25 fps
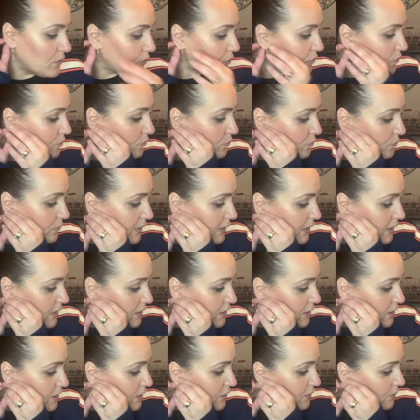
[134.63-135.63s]
Wicked
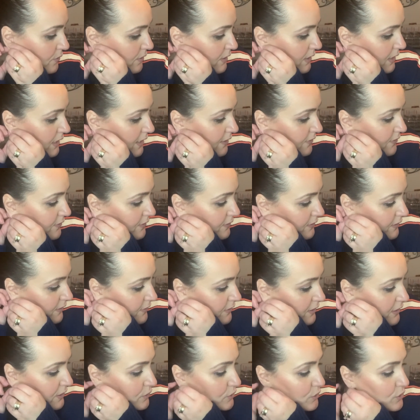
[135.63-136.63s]
cute. And I think that
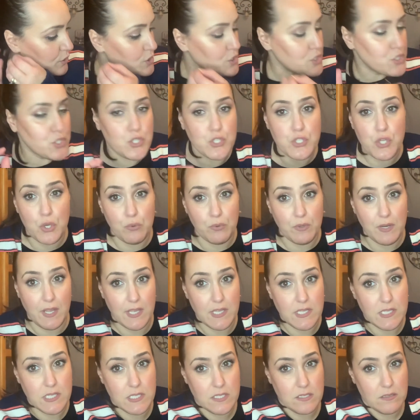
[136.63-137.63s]
they looked so
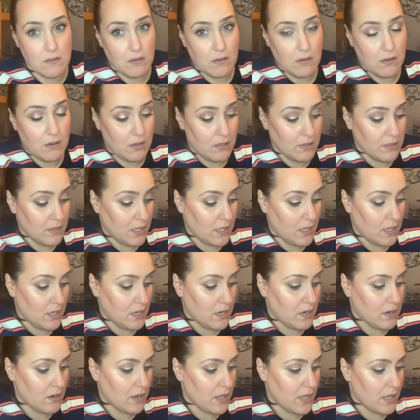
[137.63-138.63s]
nice on the
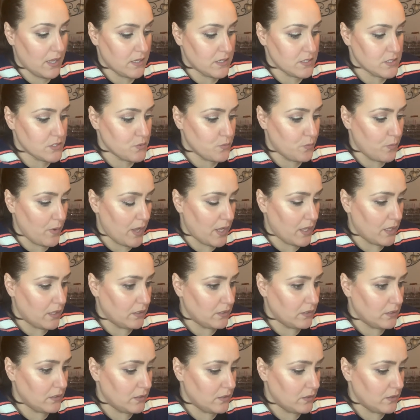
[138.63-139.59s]
ear as well.